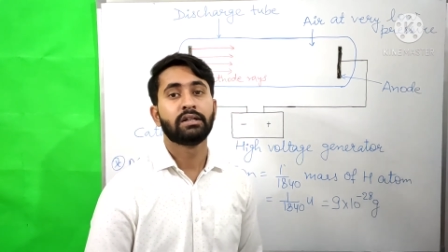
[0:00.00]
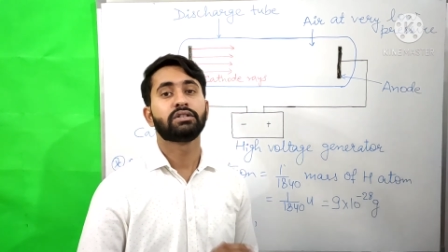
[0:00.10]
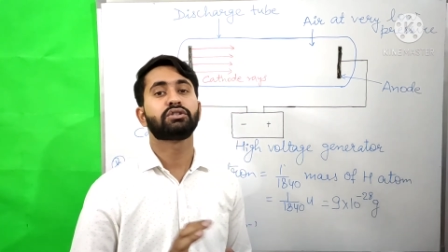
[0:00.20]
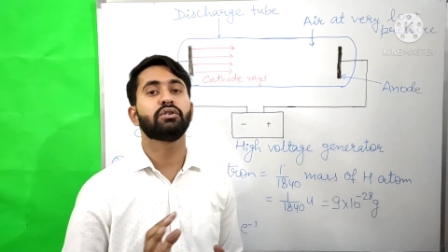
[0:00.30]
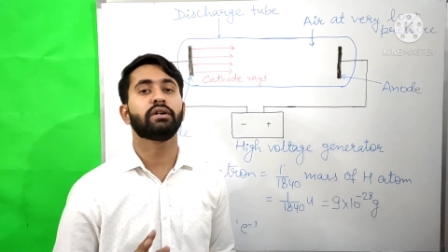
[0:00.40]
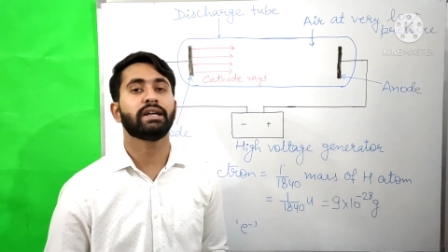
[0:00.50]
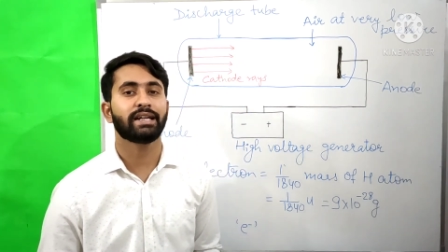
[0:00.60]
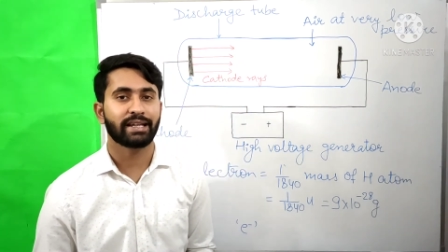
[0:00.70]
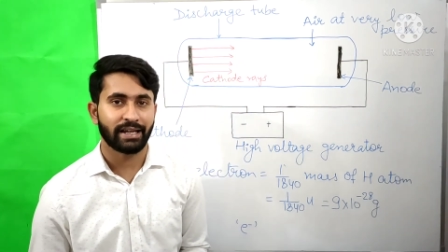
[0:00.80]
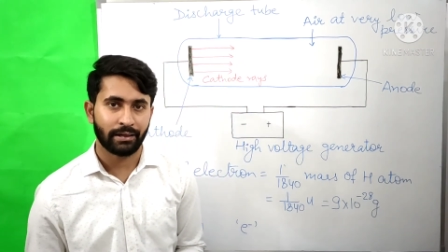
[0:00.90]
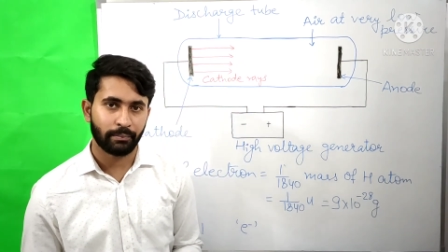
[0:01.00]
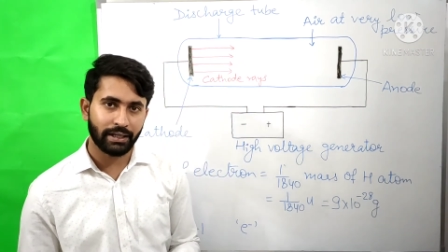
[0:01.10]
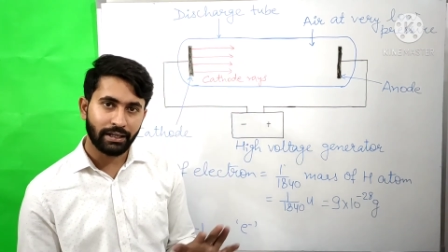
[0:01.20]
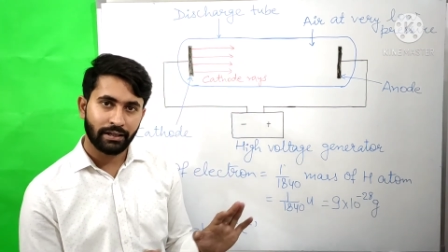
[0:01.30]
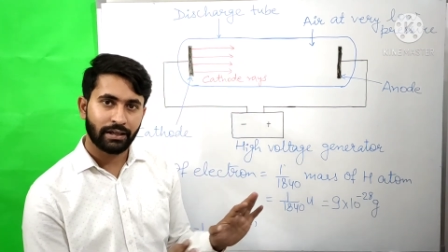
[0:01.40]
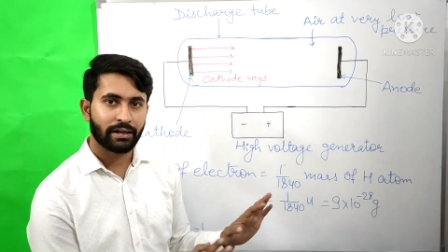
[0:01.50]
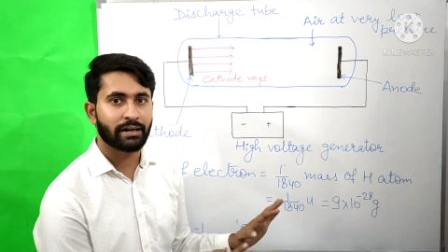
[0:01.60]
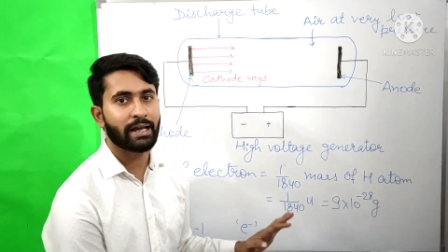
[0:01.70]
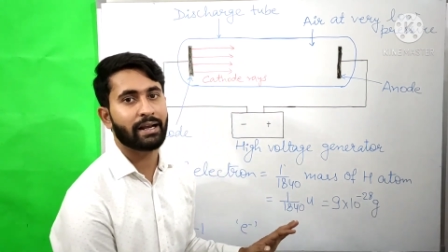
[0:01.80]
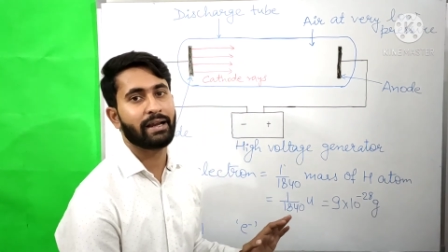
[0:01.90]
So it can be
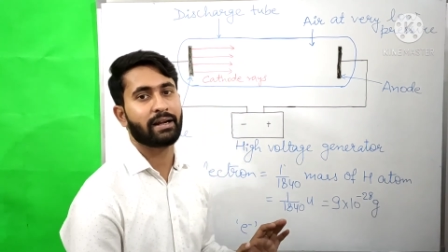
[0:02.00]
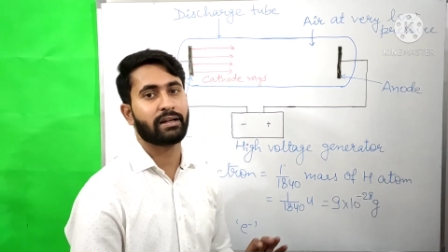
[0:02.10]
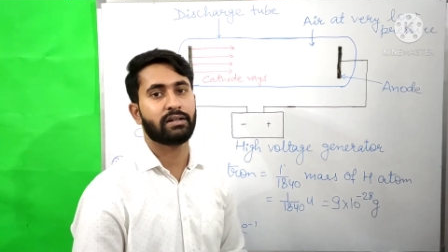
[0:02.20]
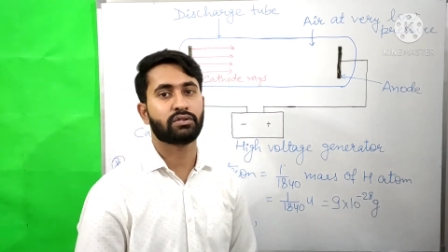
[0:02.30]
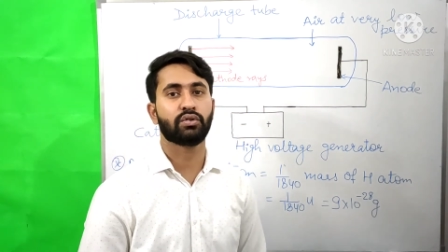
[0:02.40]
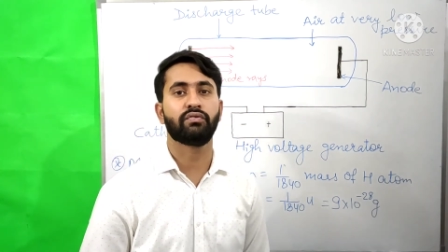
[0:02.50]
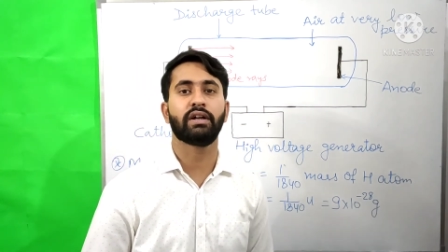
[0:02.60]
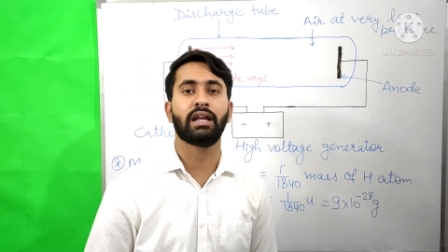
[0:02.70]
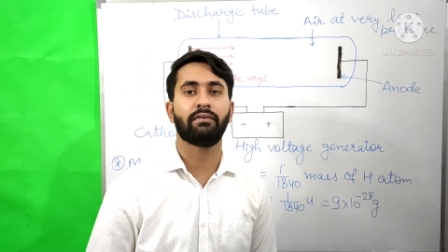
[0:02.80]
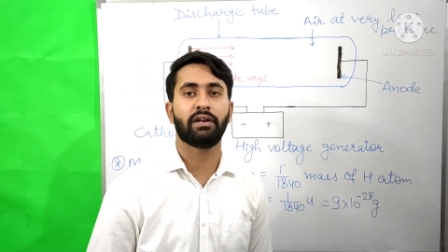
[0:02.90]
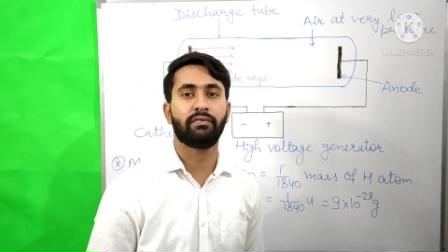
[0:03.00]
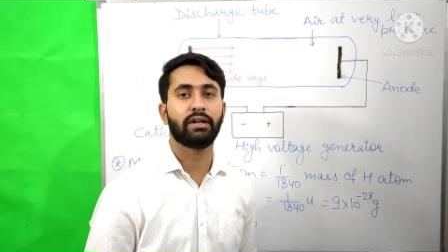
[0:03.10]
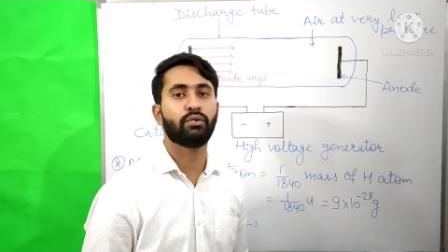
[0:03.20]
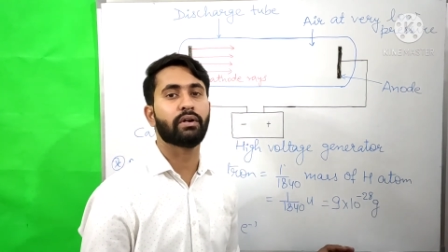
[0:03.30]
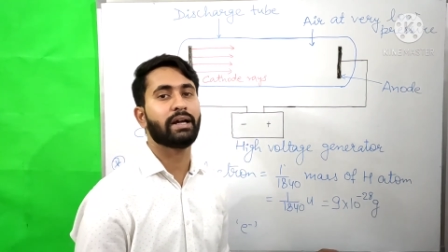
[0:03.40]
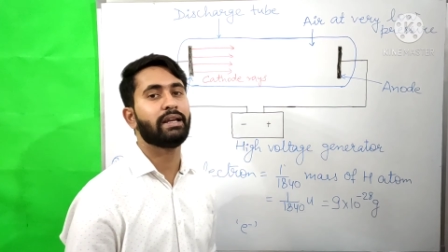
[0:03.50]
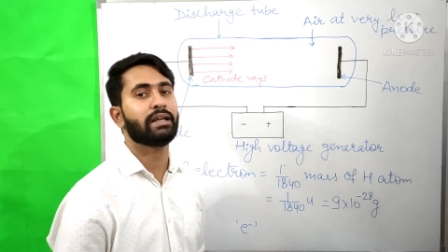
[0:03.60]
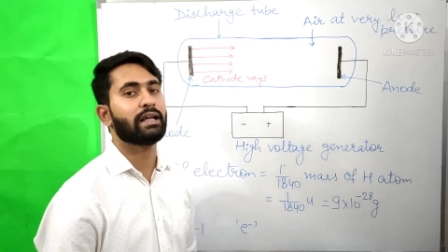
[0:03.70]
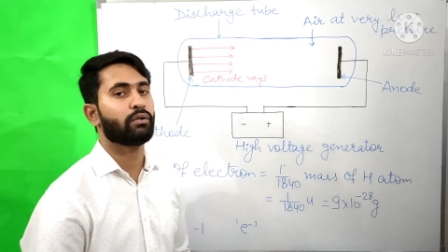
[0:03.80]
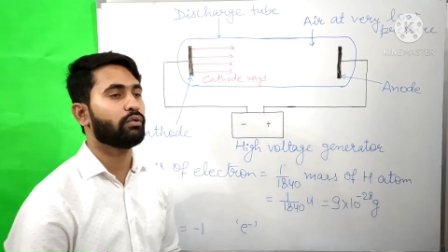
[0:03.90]
neglected. So whenever we do any
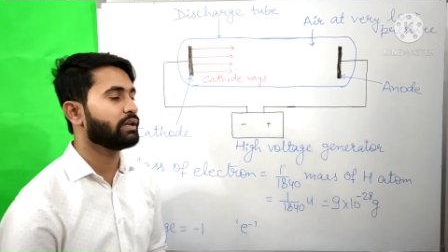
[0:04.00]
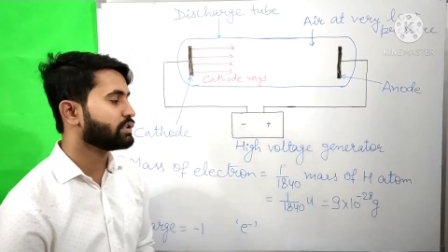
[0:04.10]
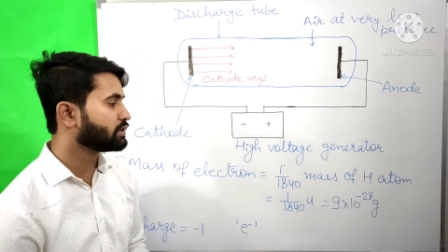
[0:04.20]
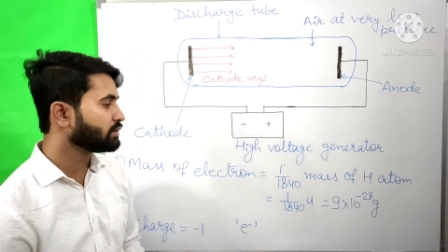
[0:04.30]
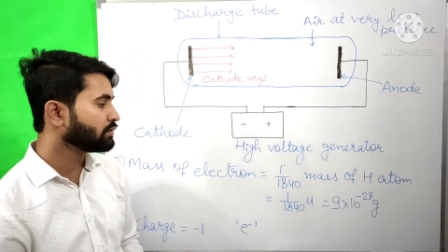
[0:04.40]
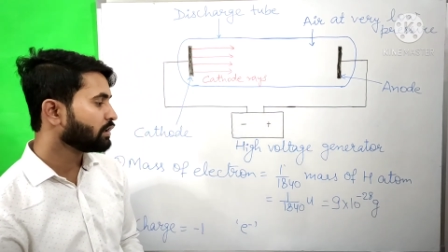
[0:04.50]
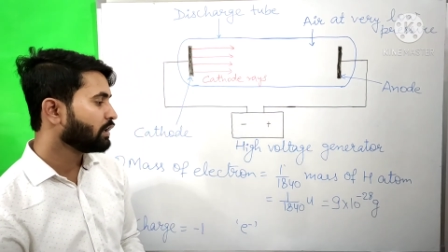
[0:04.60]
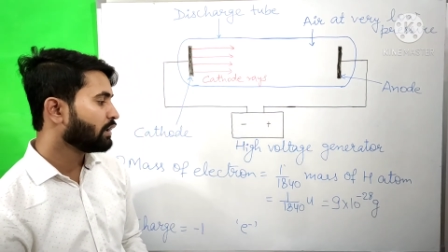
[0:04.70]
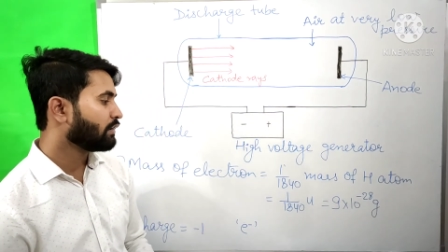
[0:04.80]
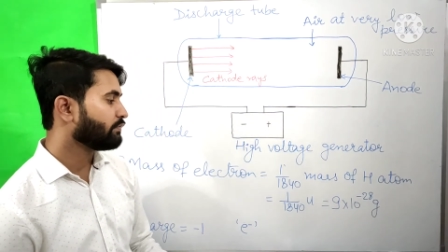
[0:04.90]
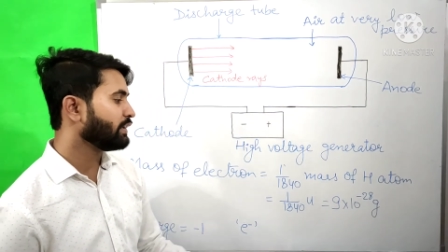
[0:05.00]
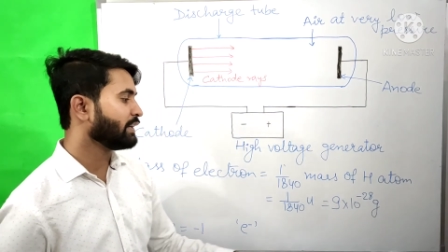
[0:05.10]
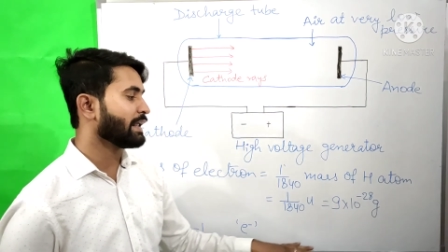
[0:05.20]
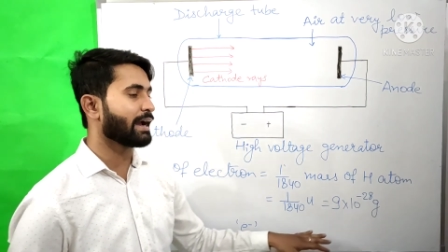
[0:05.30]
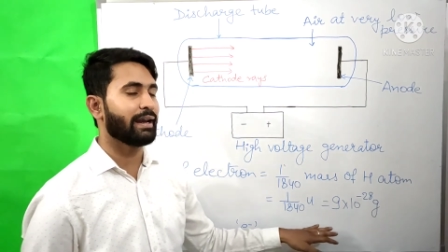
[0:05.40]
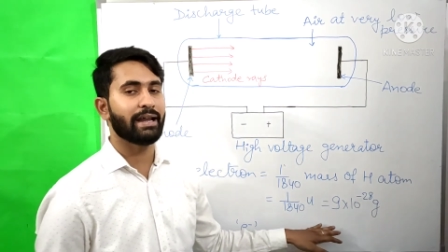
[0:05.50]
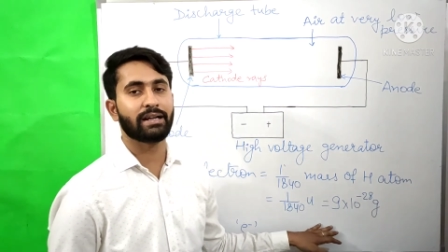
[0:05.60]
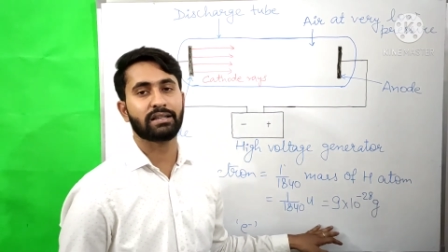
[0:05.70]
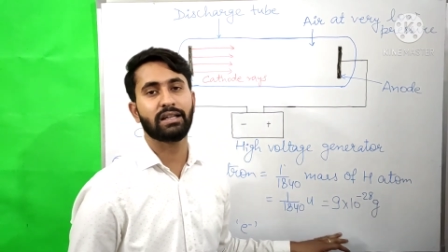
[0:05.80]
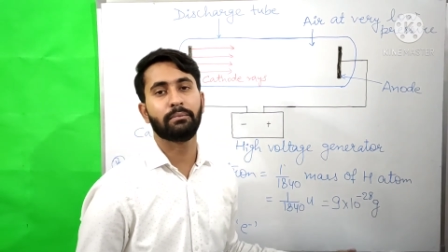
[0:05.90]
calculation, we
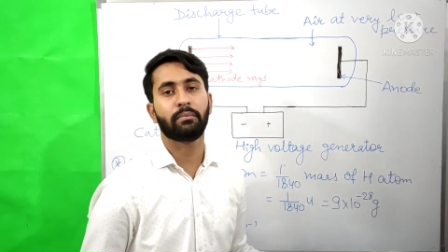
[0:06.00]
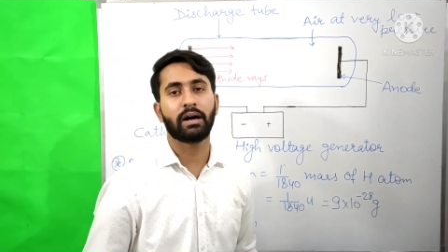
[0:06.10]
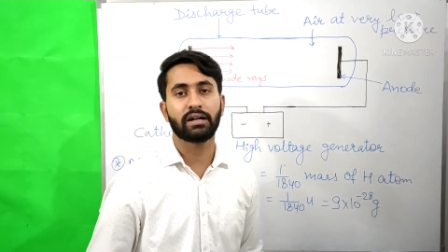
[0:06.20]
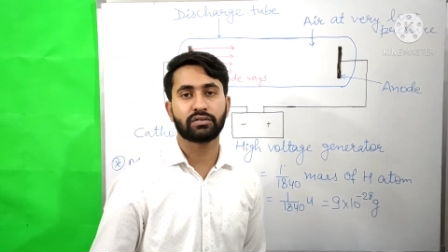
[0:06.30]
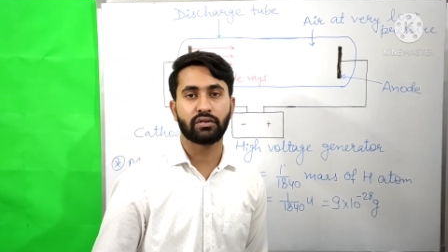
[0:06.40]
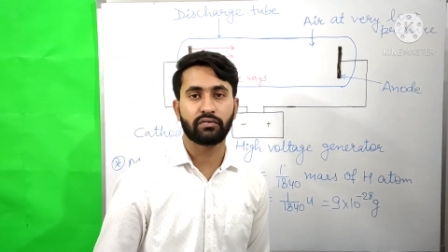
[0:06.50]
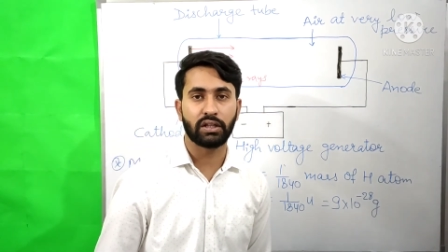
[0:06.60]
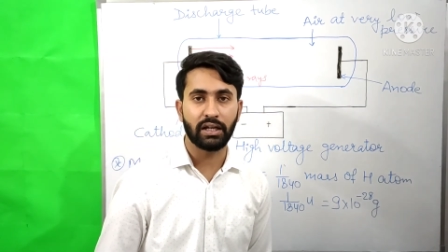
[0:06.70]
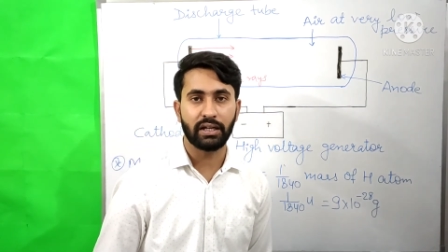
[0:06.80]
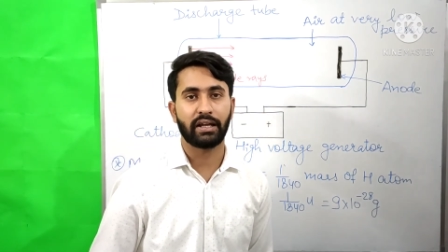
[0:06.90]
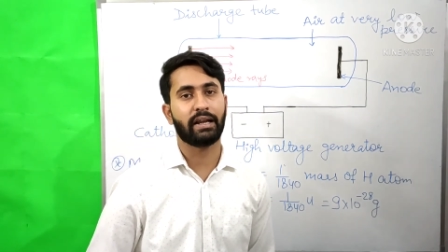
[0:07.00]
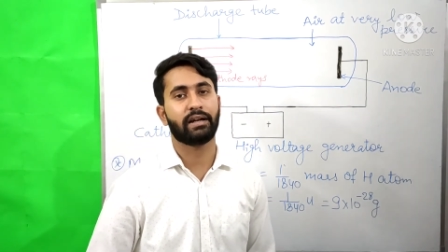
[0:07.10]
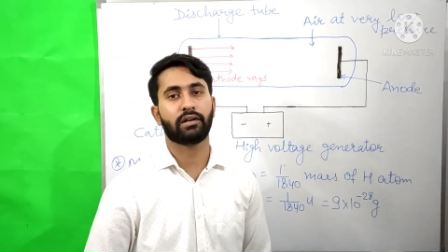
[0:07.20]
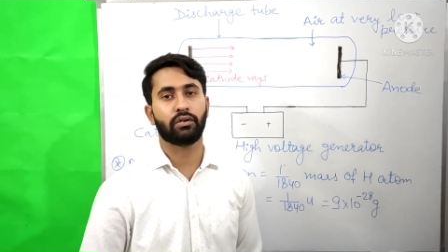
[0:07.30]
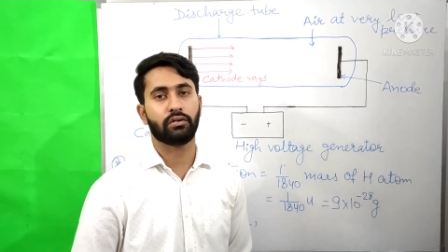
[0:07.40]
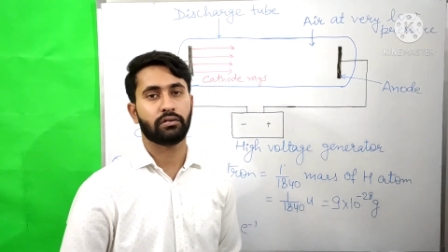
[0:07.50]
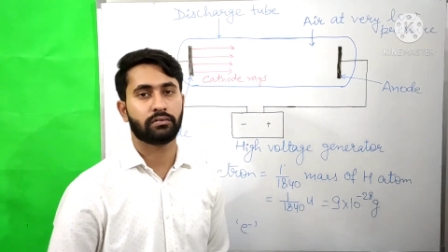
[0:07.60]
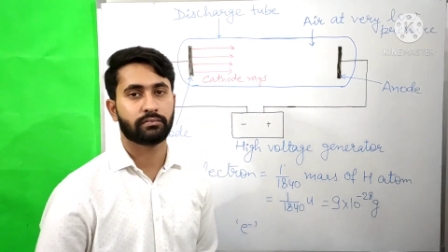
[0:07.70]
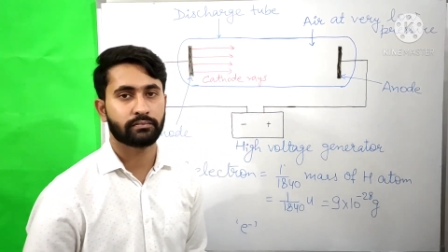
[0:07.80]
neglect the mass of the electron.